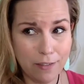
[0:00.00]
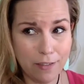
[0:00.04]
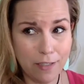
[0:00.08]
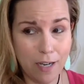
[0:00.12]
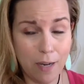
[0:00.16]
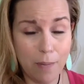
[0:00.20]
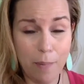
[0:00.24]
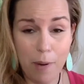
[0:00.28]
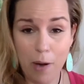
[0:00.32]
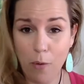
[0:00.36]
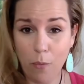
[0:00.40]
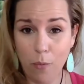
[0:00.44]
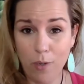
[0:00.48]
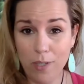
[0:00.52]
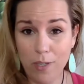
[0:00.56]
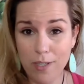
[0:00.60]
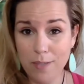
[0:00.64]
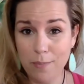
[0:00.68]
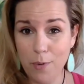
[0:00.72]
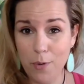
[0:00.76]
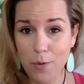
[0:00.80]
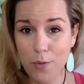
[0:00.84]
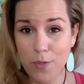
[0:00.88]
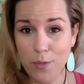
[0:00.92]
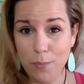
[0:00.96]
about what's
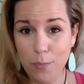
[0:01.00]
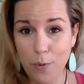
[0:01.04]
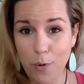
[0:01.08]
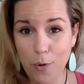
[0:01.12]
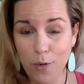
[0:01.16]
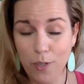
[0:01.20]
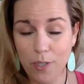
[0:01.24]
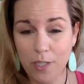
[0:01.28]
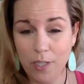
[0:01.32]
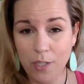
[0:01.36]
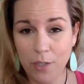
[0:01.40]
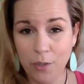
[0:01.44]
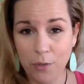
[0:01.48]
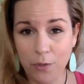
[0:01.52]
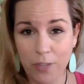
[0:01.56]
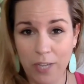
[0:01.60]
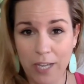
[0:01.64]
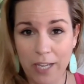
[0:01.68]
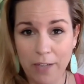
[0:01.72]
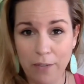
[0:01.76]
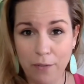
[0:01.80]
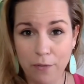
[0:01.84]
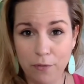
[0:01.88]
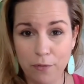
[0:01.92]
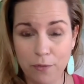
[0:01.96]
most important in your life.